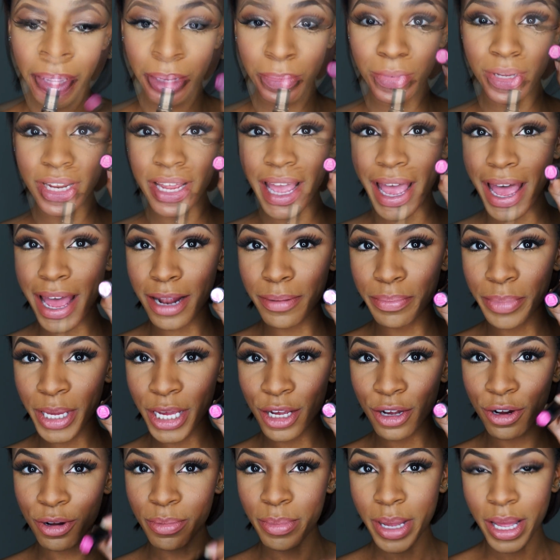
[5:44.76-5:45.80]
I'm gonna add
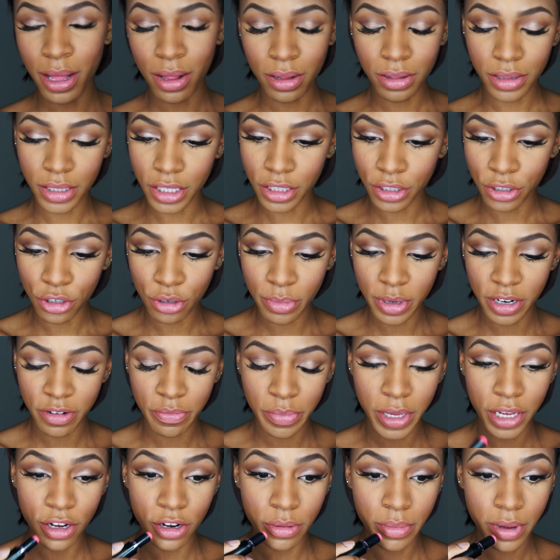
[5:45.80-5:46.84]
Pinkerbell, a little bit
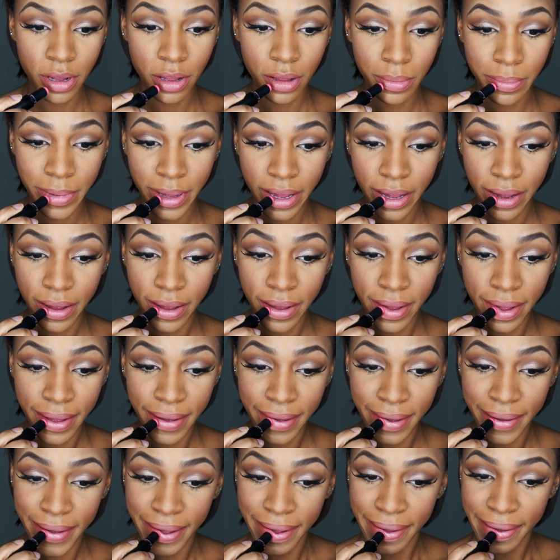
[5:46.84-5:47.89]
of Pinkerbell by
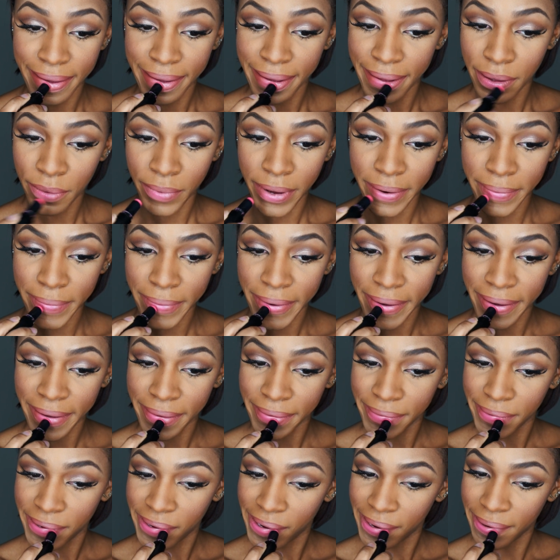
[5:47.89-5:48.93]
Wet n
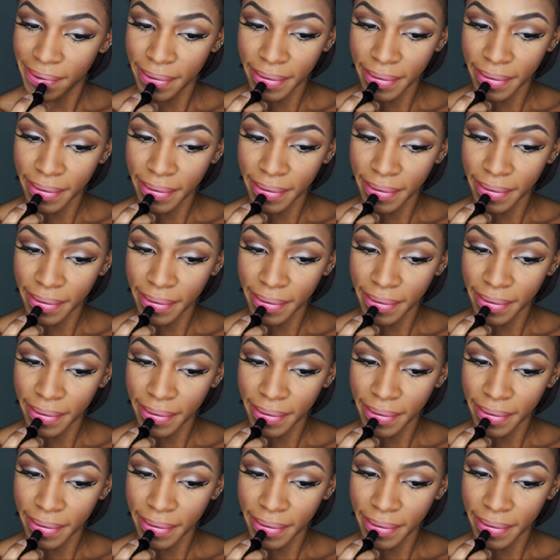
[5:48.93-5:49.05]
Wild.